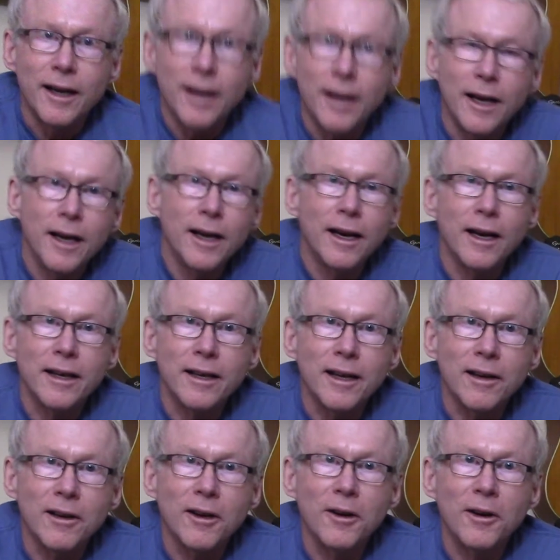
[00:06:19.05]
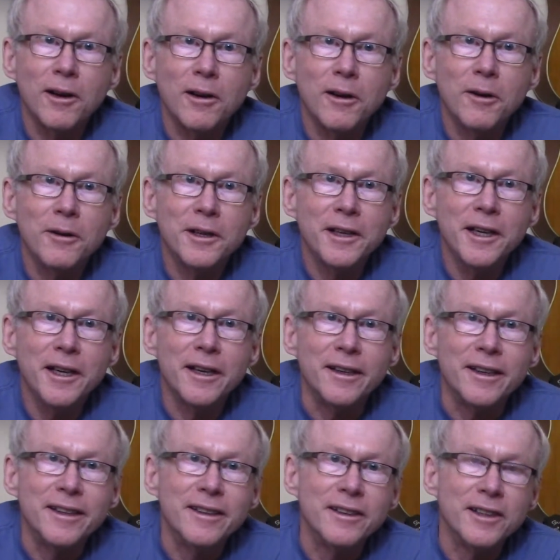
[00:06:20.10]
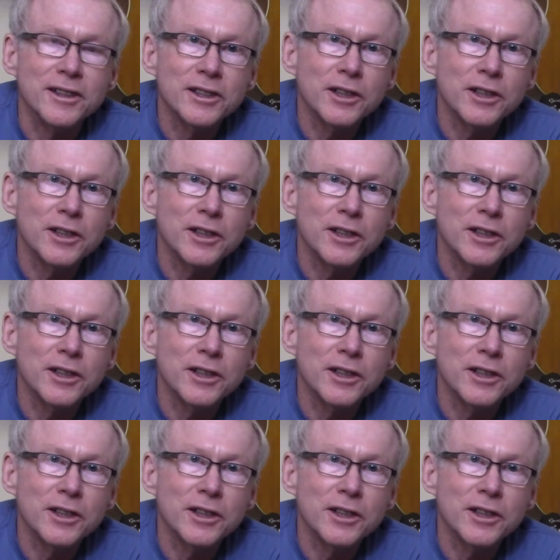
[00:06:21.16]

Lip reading: And hello again. And this